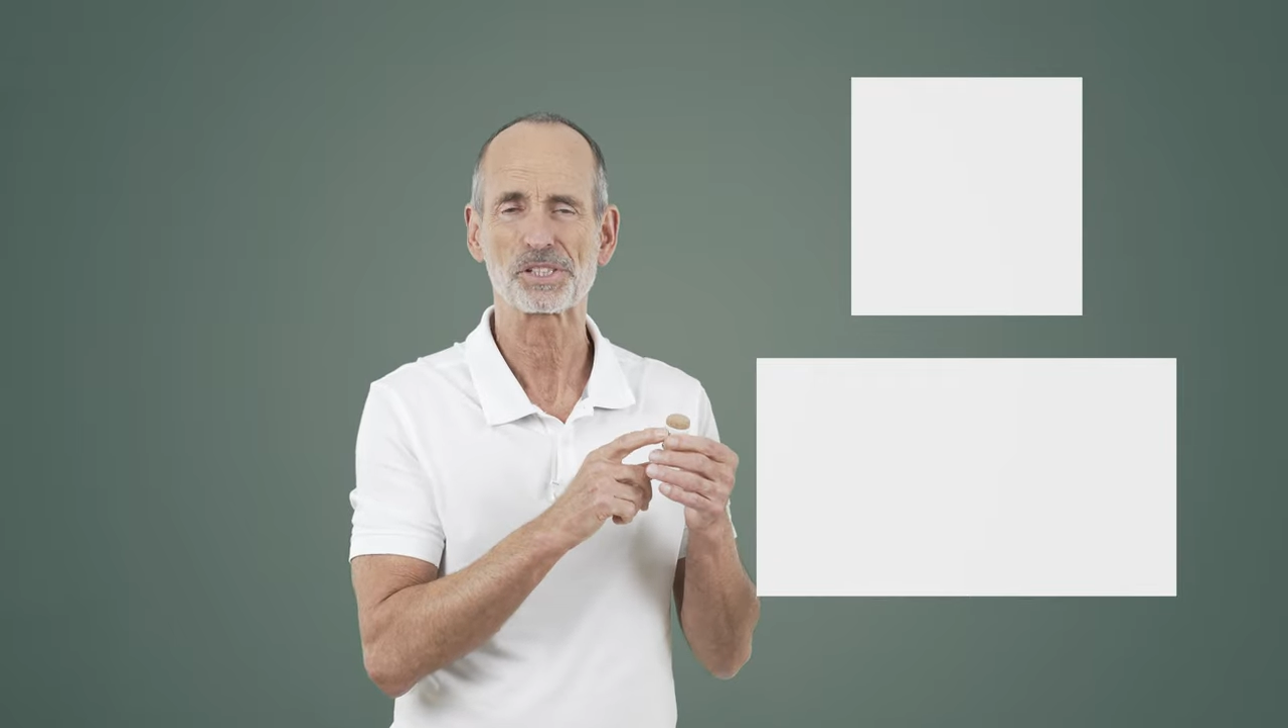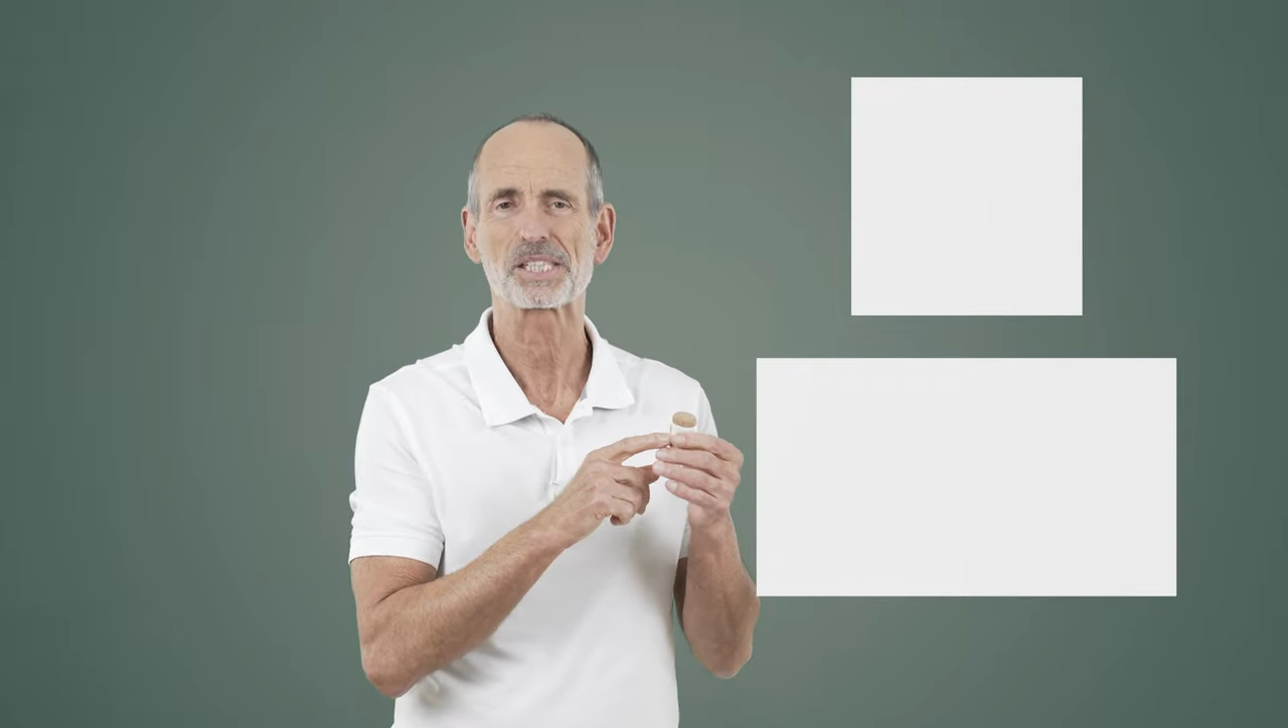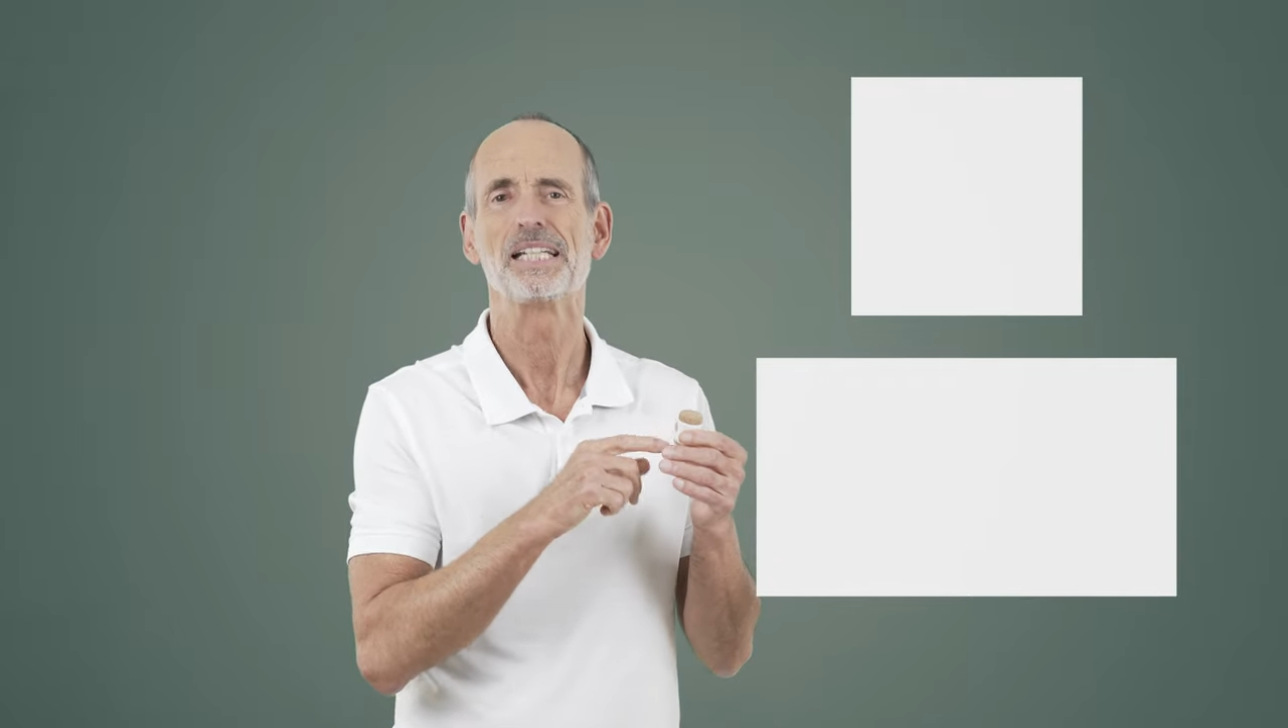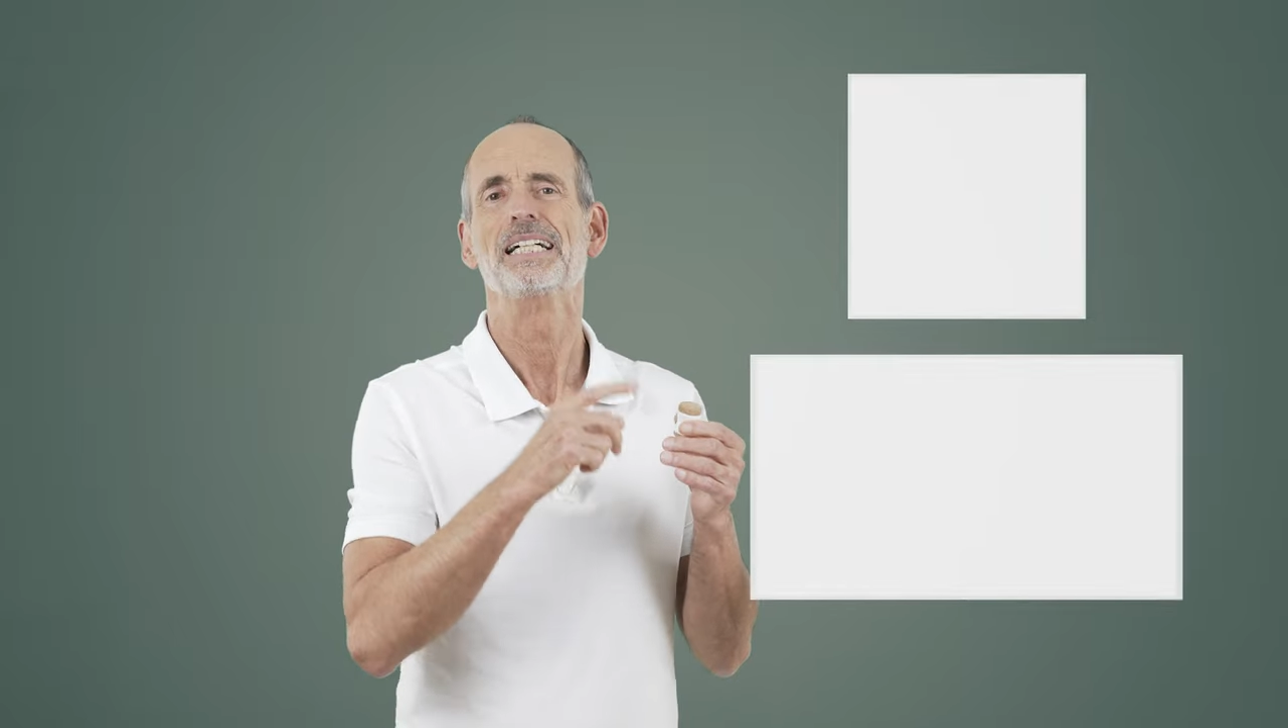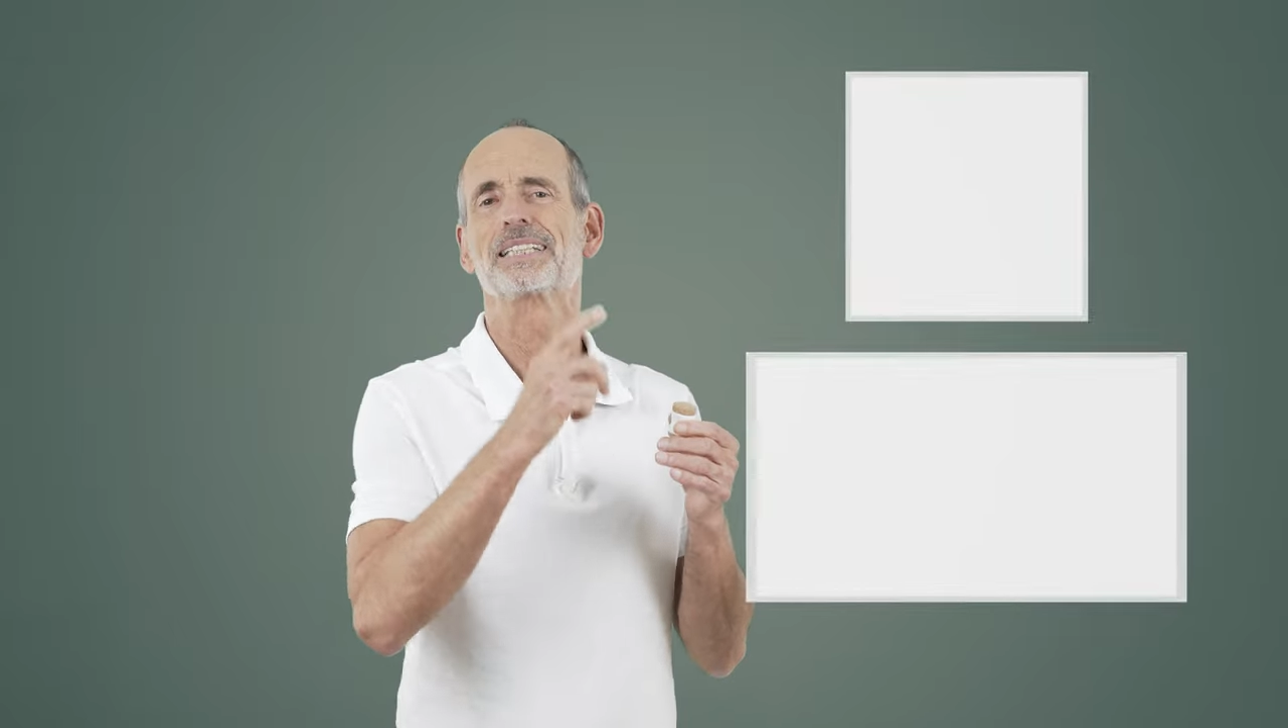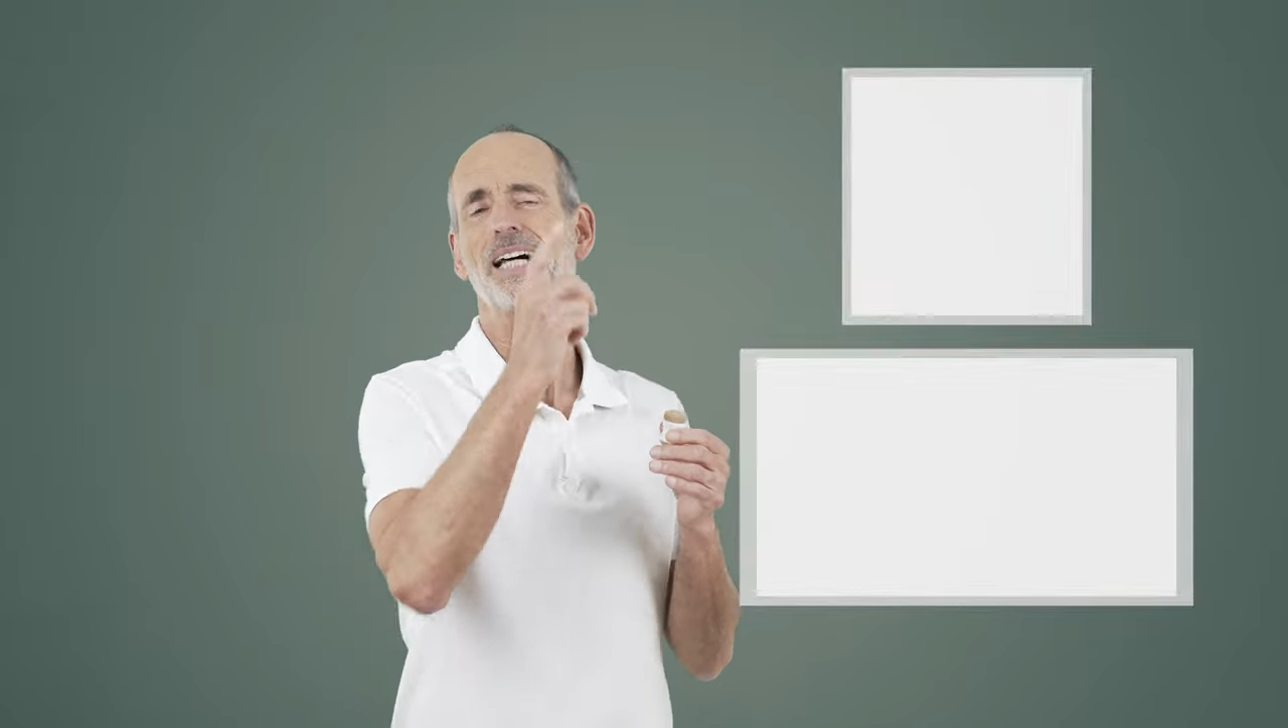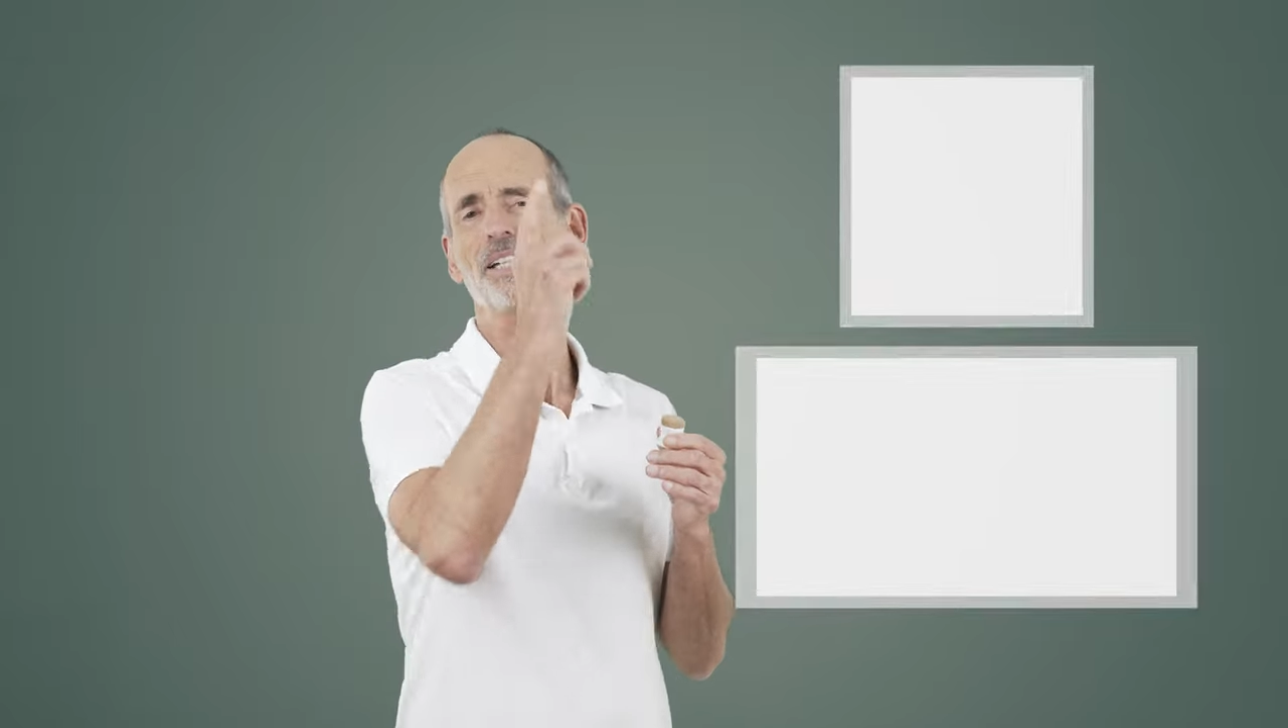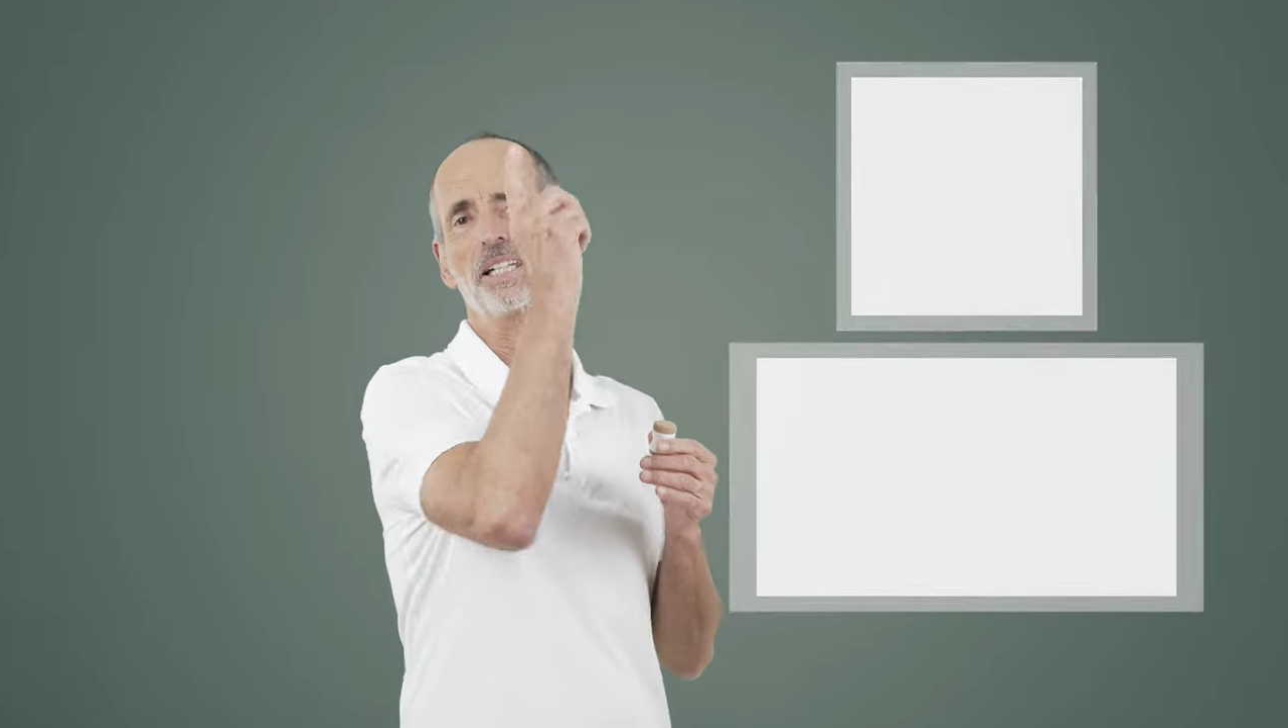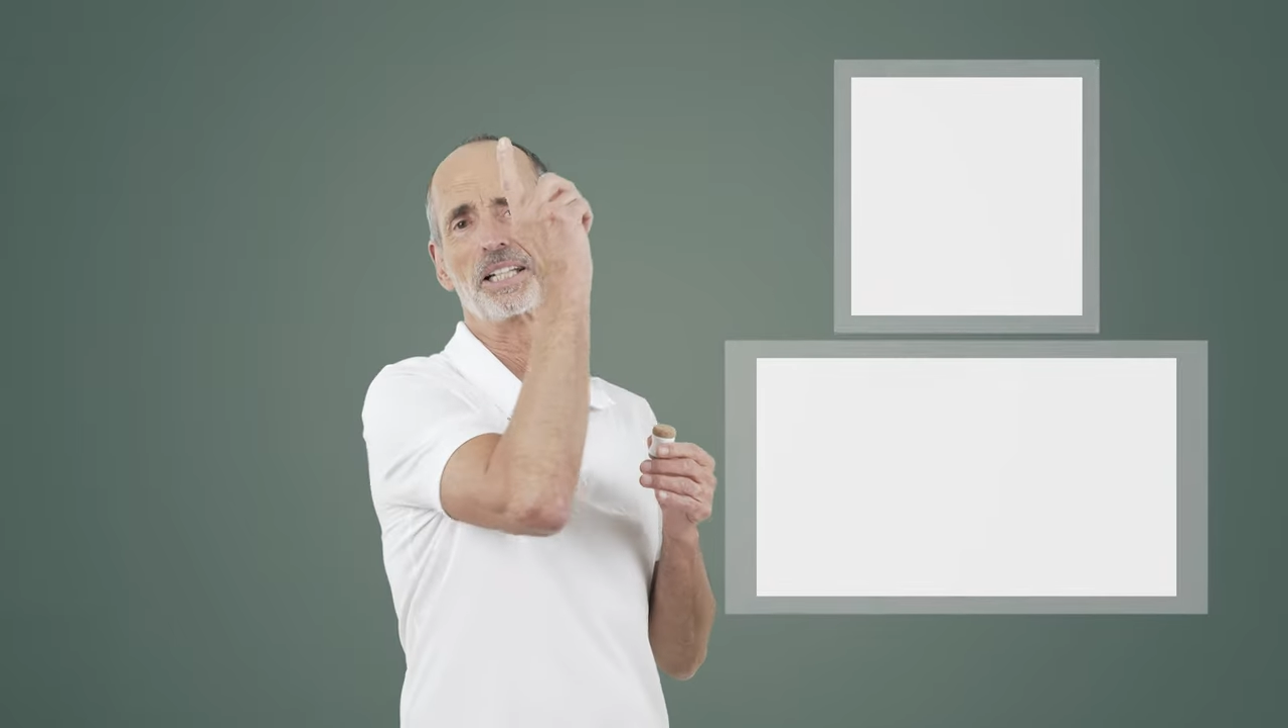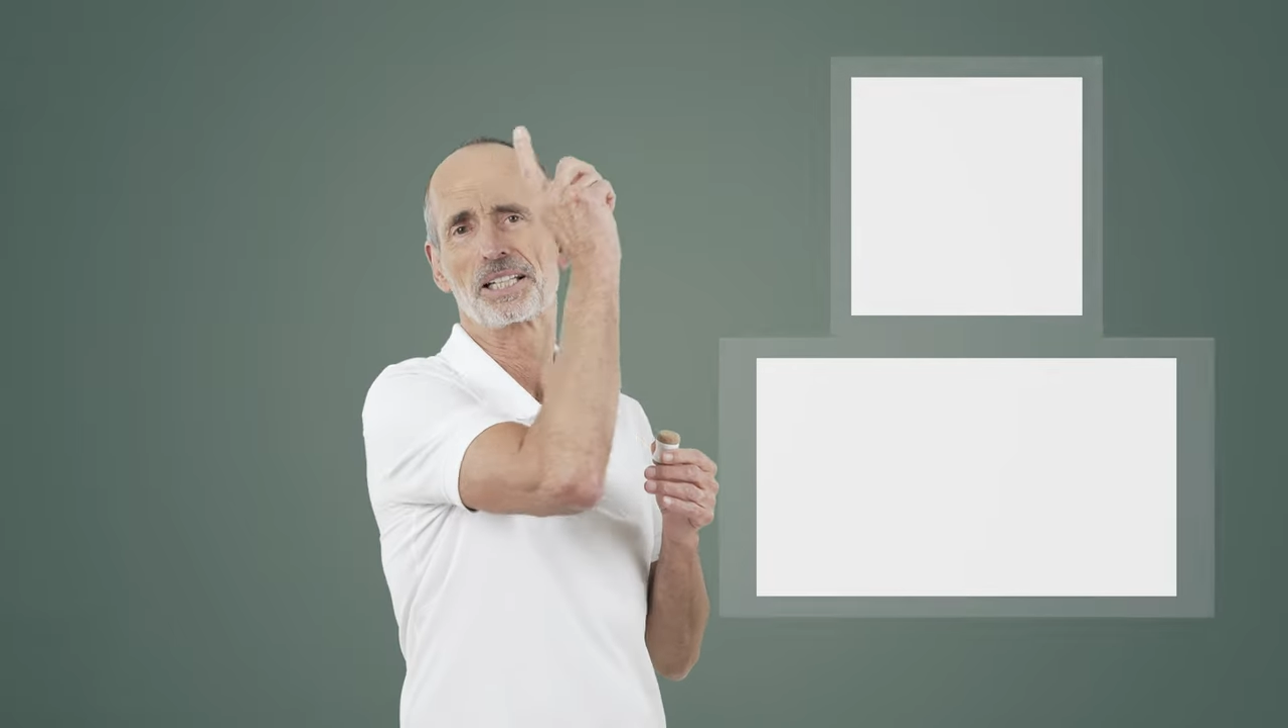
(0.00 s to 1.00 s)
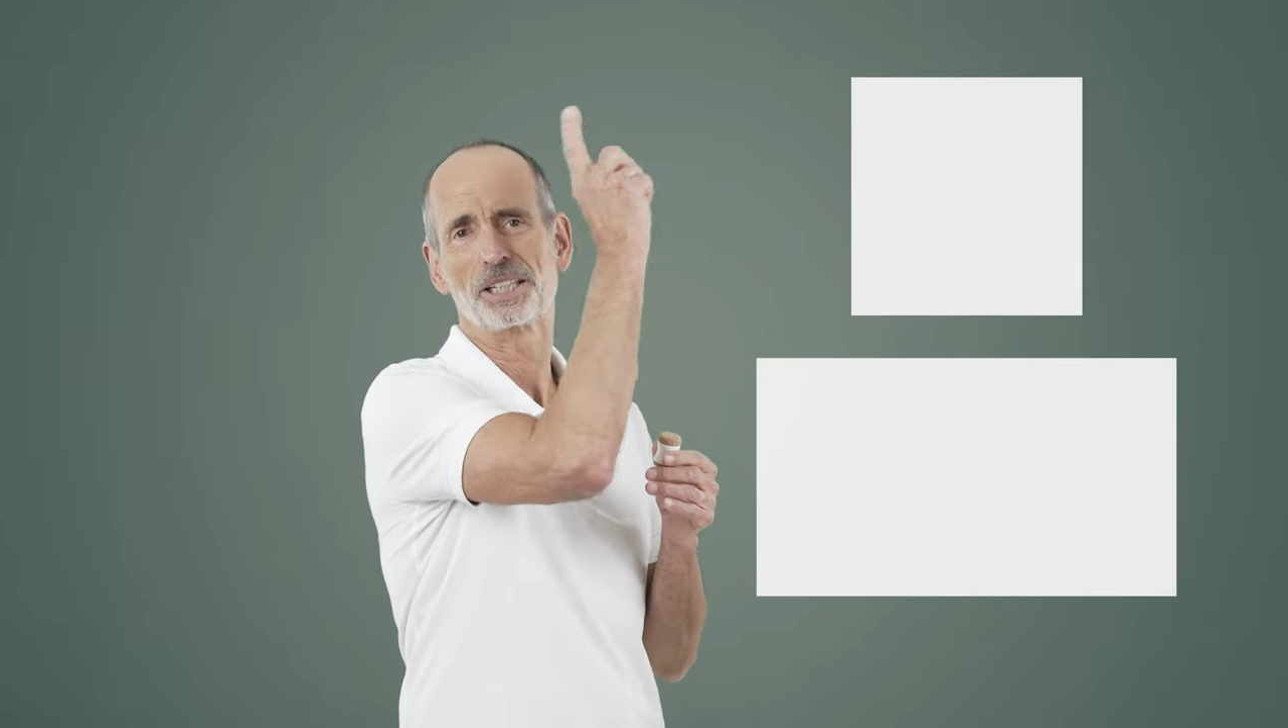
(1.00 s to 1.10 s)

then please click